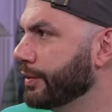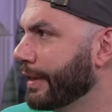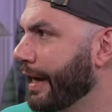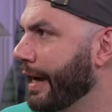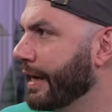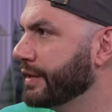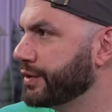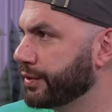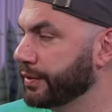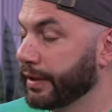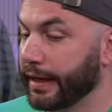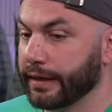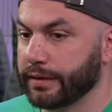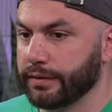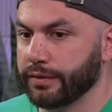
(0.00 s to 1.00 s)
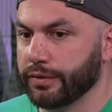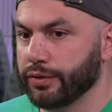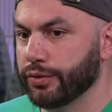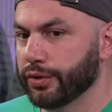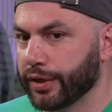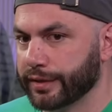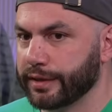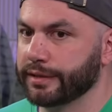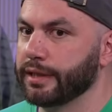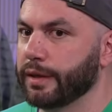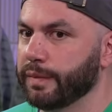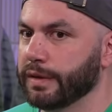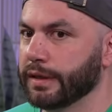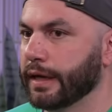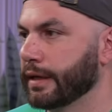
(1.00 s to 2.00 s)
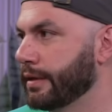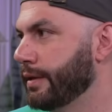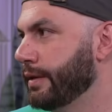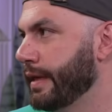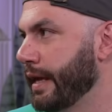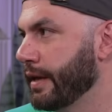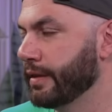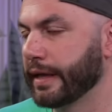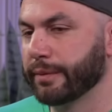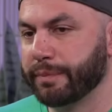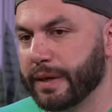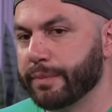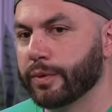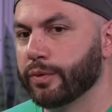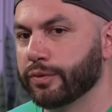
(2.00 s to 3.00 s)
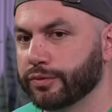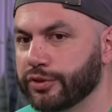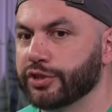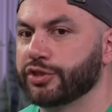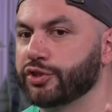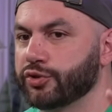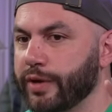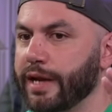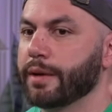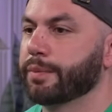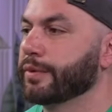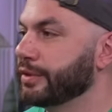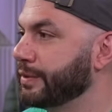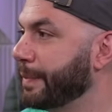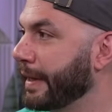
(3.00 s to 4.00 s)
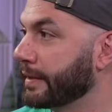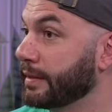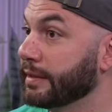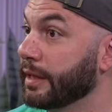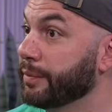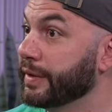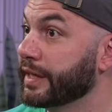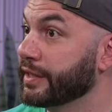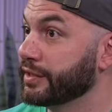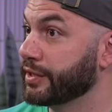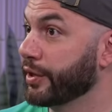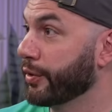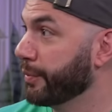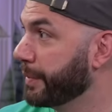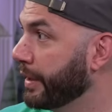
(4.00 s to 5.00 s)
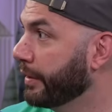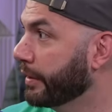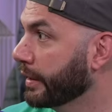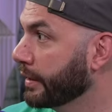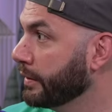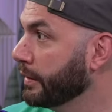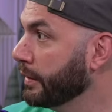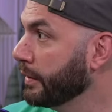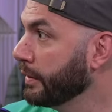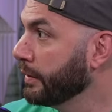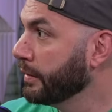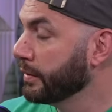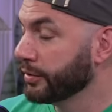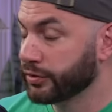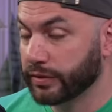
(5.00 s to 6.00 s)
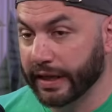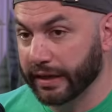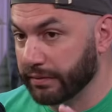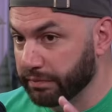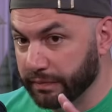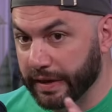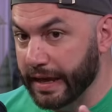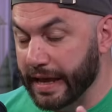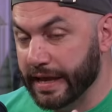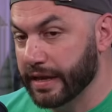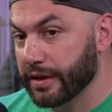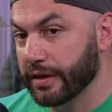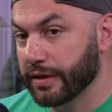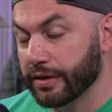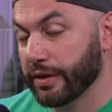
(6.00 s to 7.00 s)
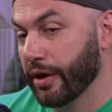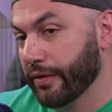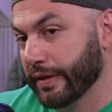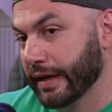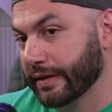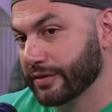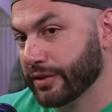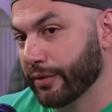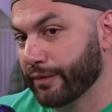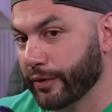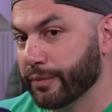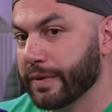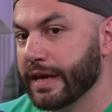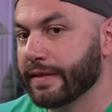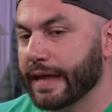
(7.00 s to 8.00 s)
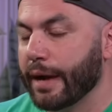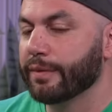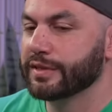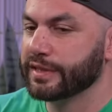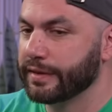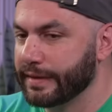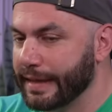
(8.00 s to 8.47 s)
guys who like you looked at them and like they like people just straight up respected them because of their ability. Like, you know, like so for me that was